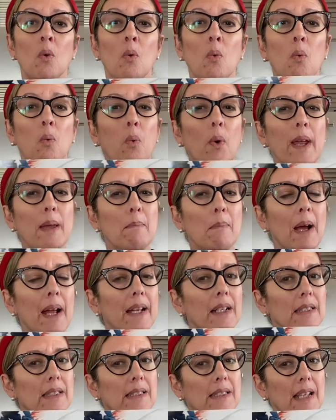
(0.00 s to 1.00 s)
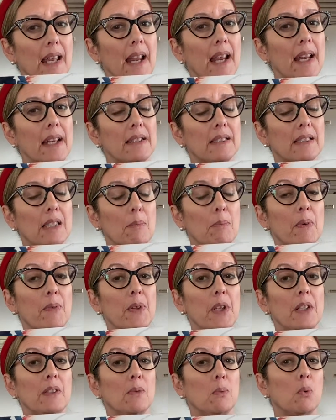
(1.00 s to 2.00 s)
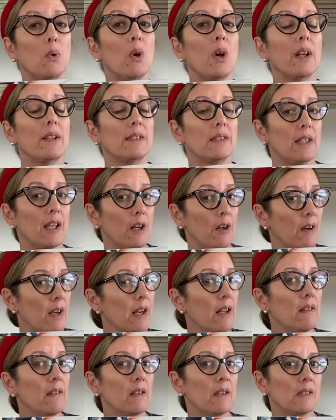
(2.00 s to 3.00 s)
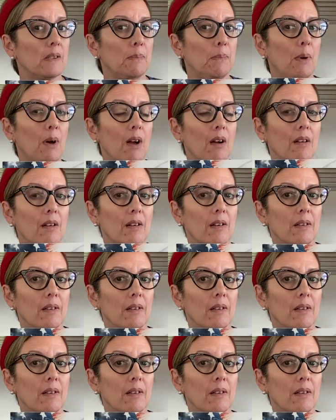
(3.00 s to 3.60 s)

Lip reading: we might say some of these words that are in this book.